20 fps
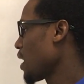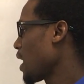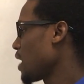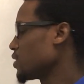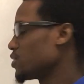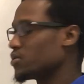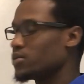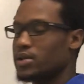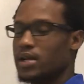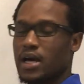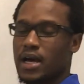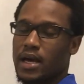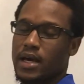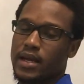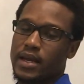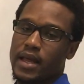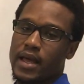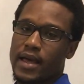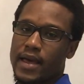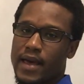I do
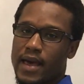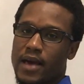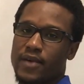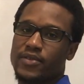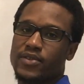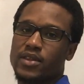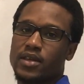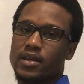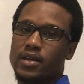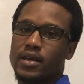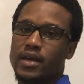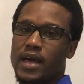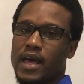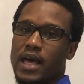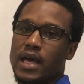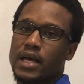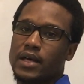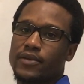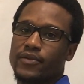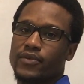not have to
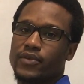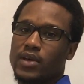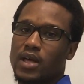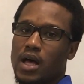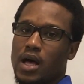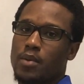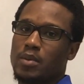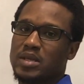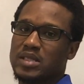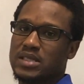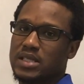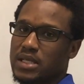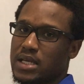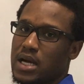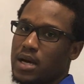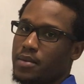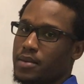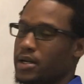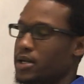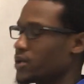have common
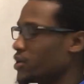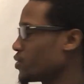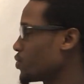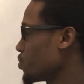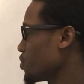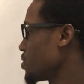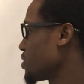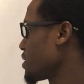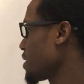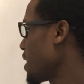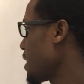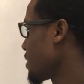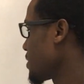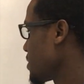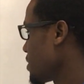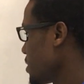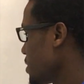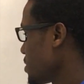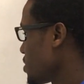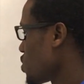denominators, which is
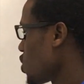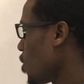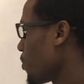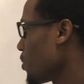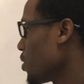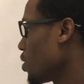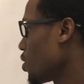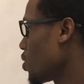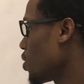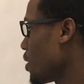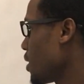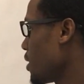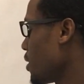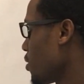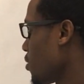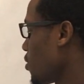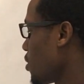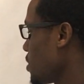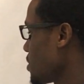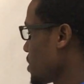excellent. So I'm going to go ahead
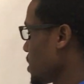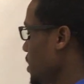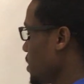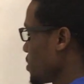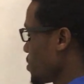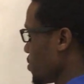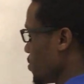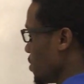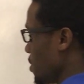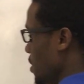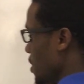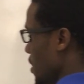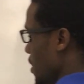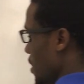and cross cancel.